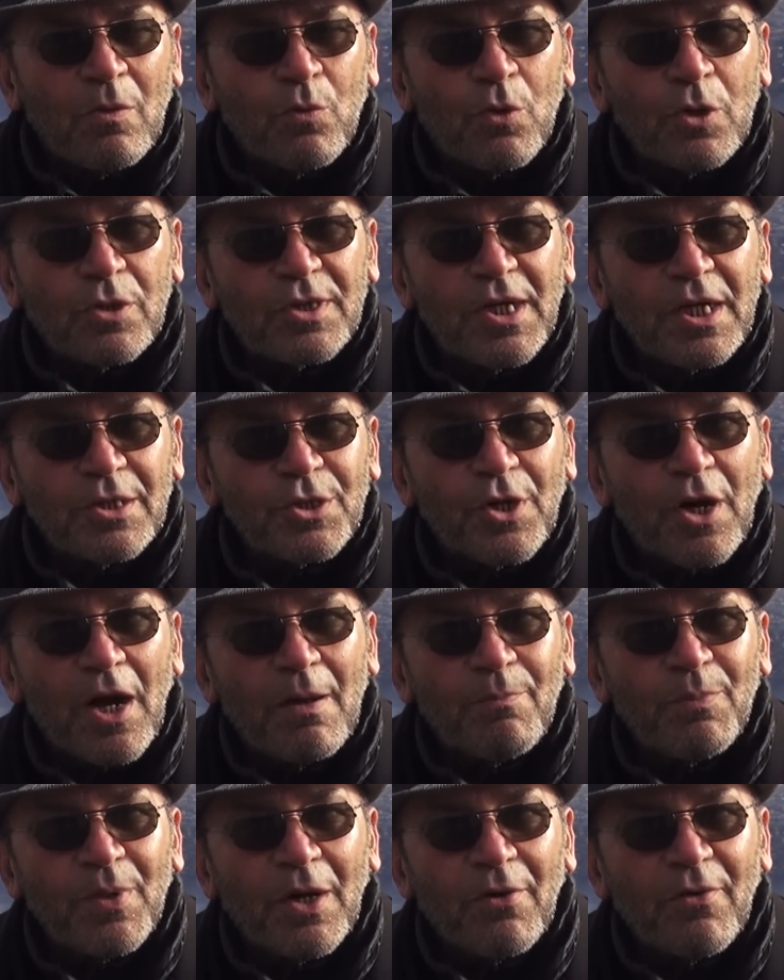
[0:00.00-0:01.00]

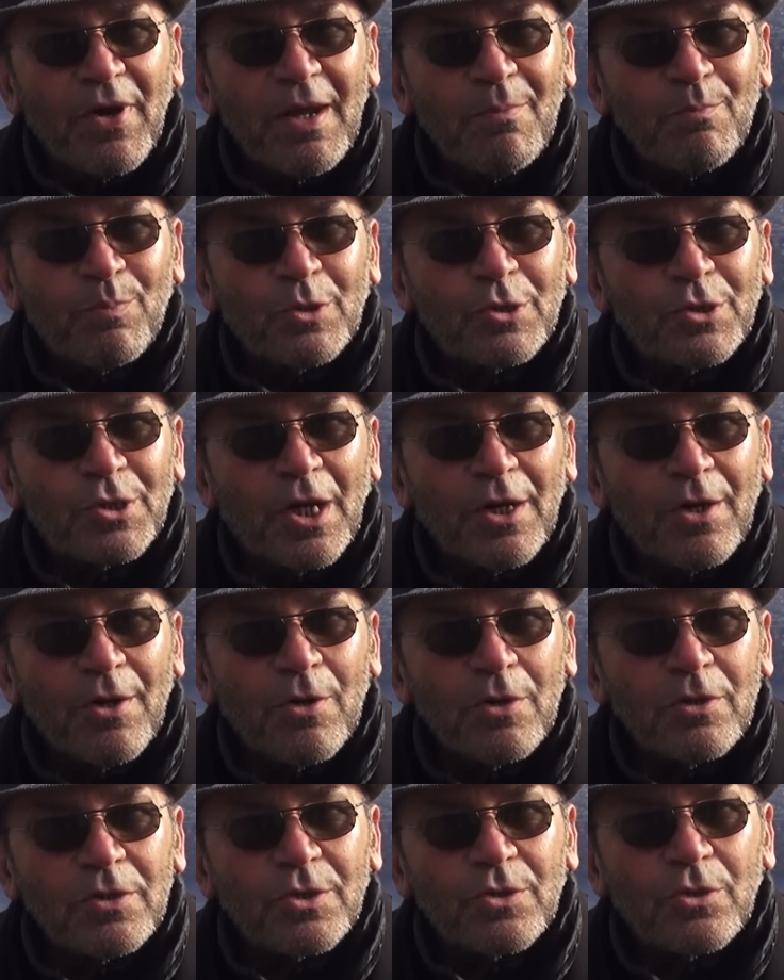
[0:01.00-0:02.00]
Ganchen Rinpoche,